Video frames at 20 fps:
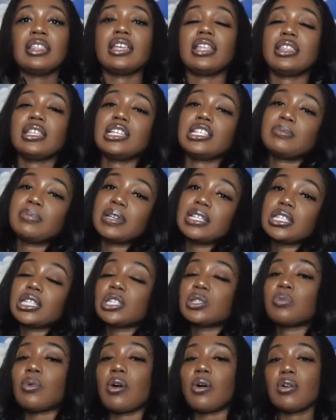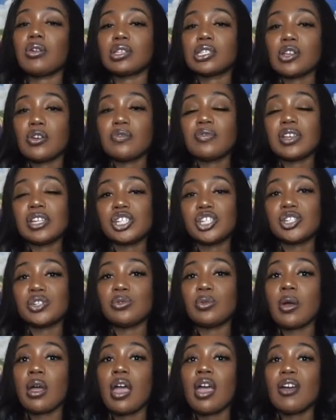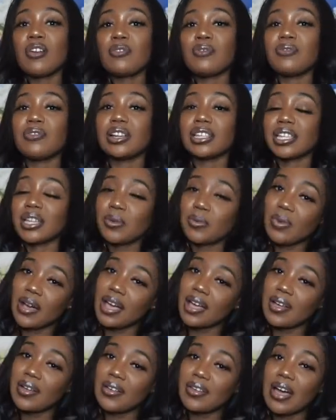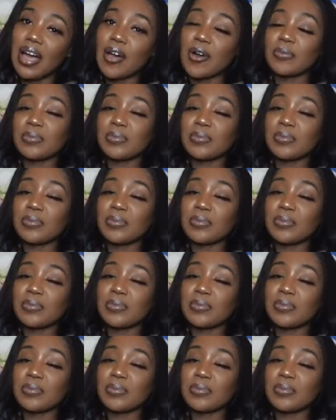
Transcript: then these pieces will also fit you really well. I